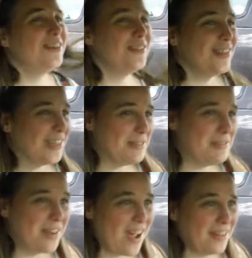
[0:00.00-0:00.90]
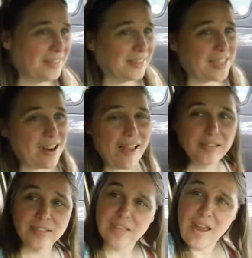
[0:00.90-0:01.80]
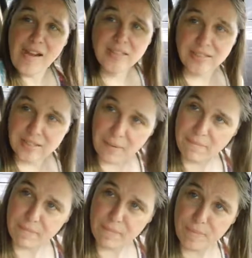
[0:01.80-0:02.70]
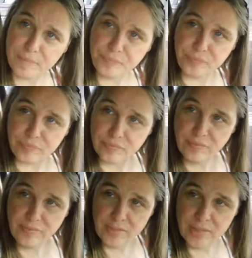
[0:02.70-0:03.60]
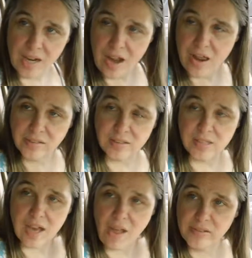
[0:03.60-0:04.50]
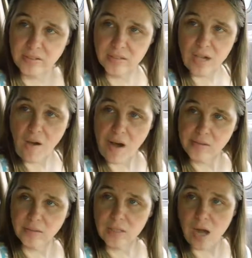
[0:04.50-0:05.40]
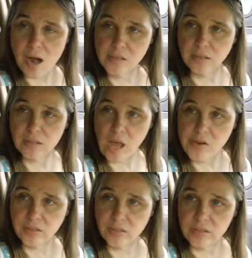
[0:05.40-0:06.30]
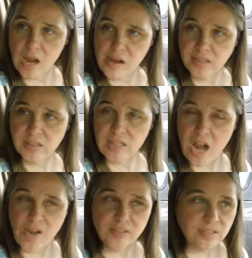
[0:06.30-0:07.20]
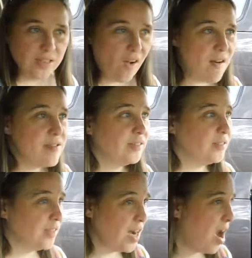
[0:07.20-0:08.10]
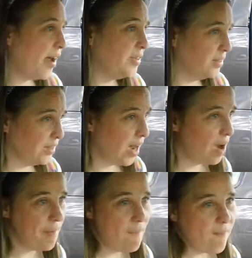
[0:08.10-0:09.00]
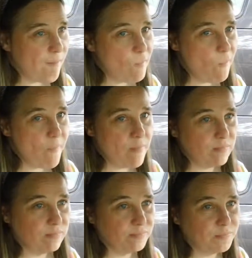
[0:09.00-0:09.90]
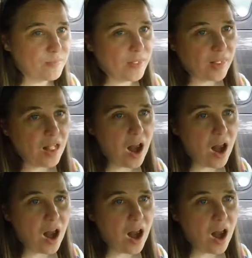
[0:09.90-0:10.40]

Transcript: Well, the thing of it is that is pretty much. Yes, there are schools you can go to, but a lot of it is taught like apprenticeships type thing. You know, you're learning tricks of the trade that have been